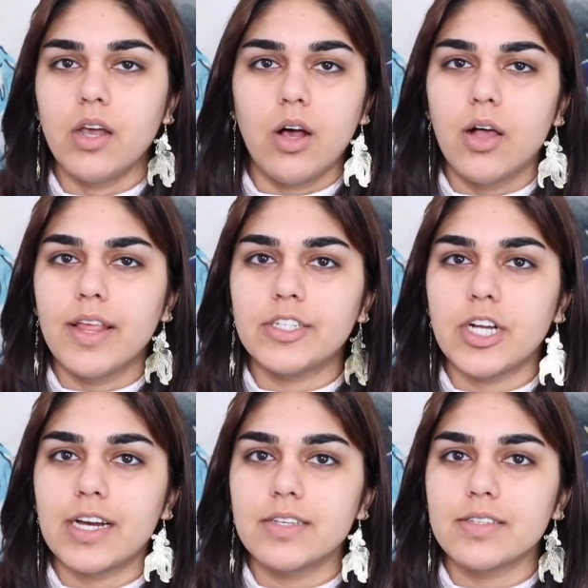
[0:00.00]
all that
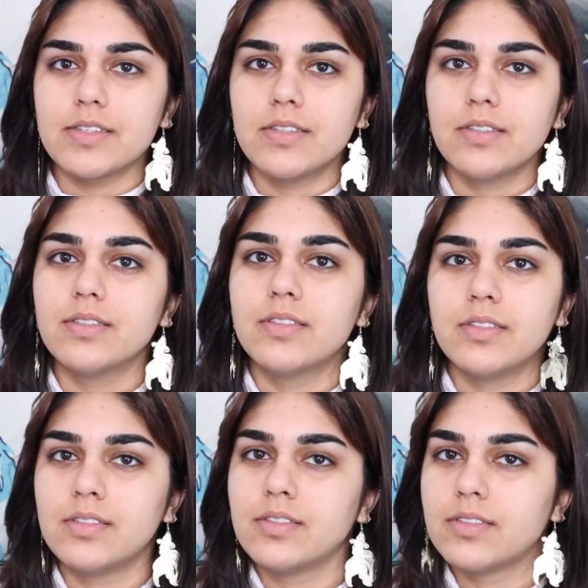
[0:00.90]
jazz.
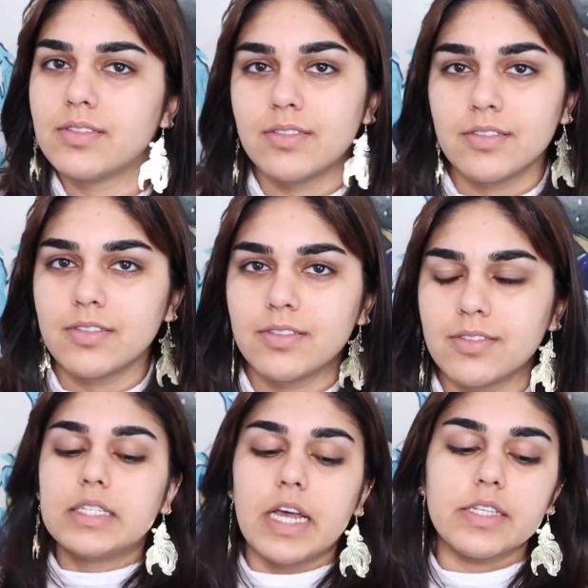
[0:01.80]

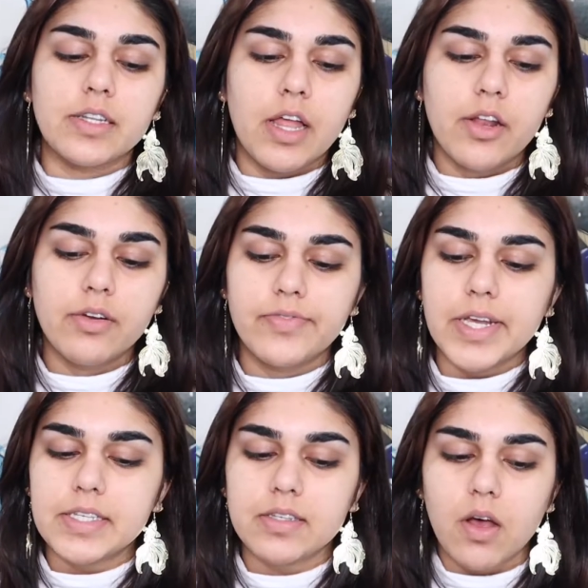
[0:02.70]
Okay, so now that our
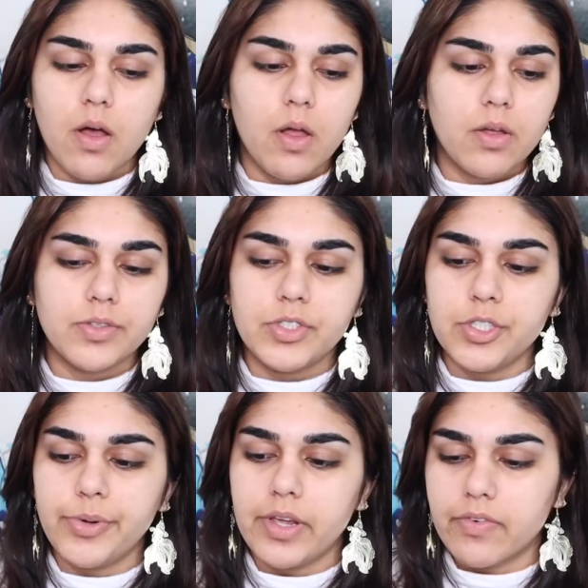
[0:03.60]
face is all
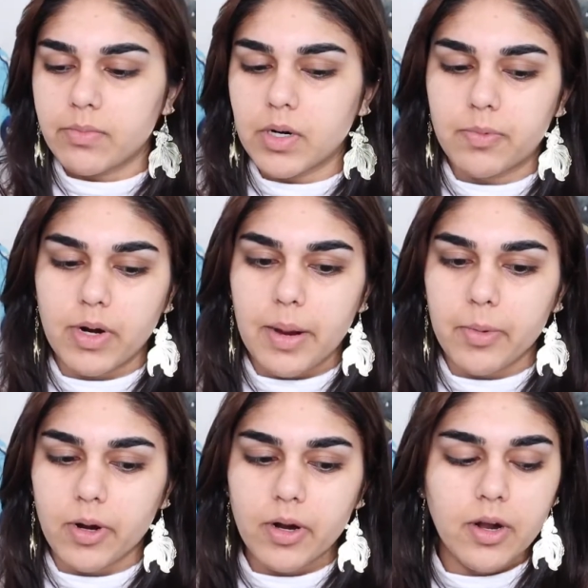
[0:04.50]
dewy from our
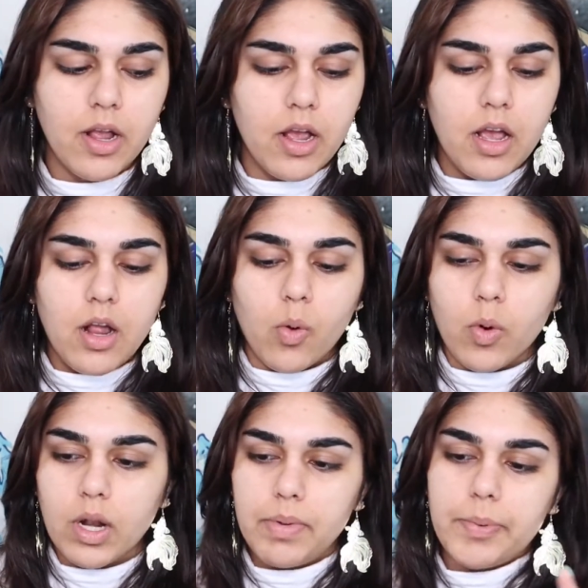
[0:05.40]
primer, we're
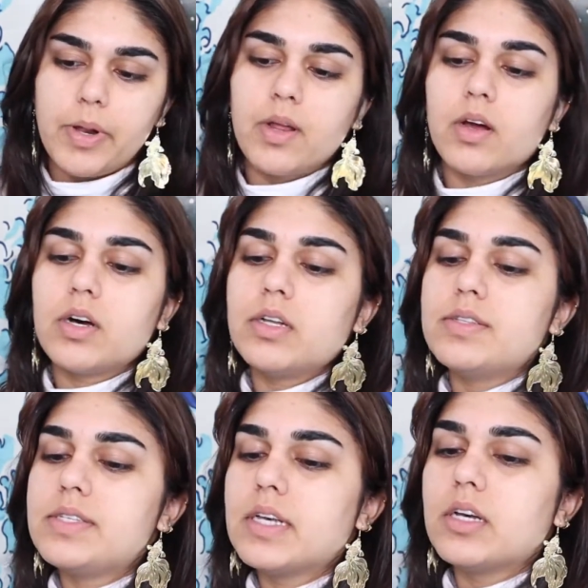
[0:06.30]
gonna be putting on
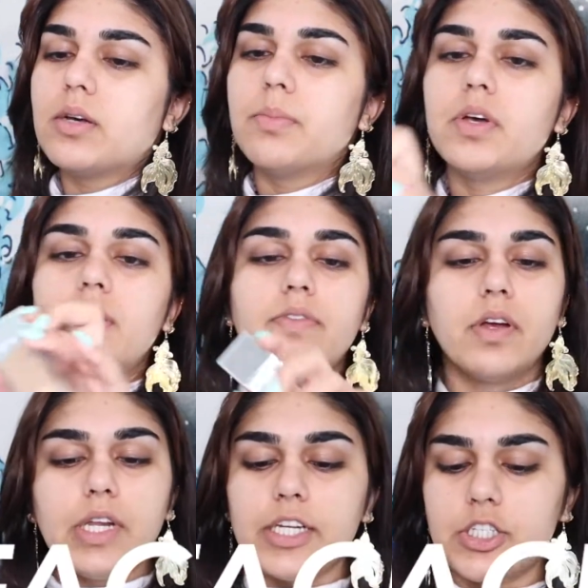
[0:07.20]
some
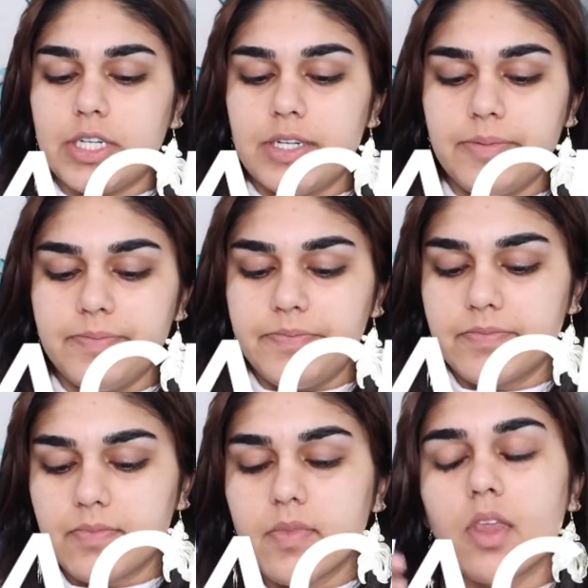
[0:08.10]
foundation.
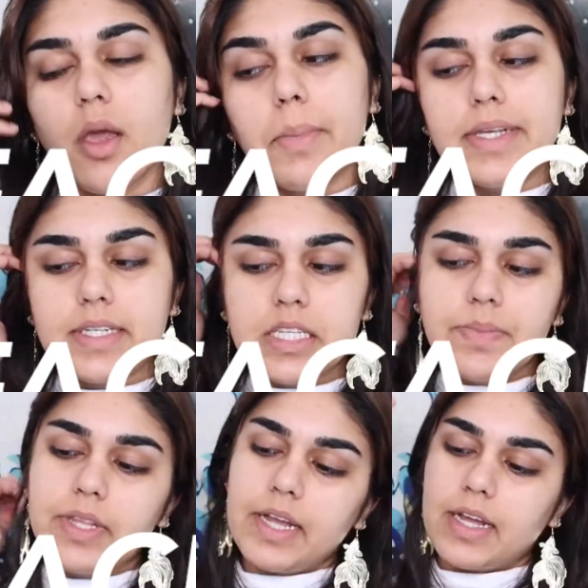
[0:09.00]
My skin's
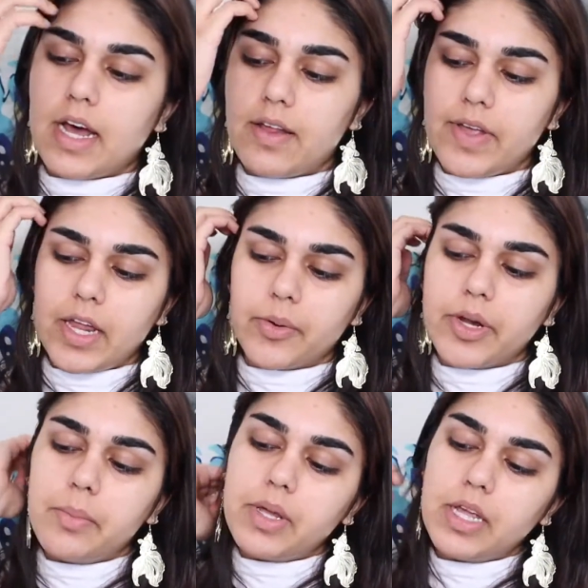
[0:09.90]
been like kind of angry
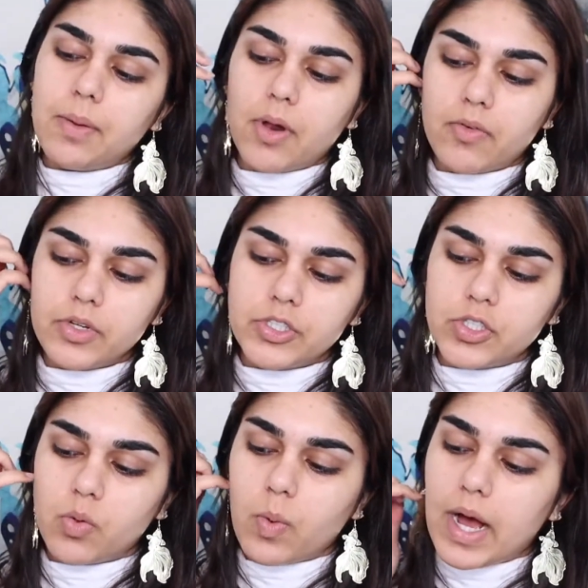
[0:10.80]
at me and I'm not really
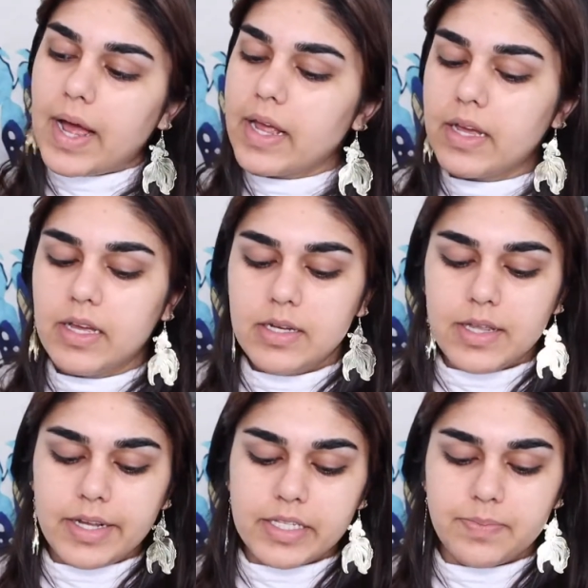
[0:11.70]
sure why. I think it's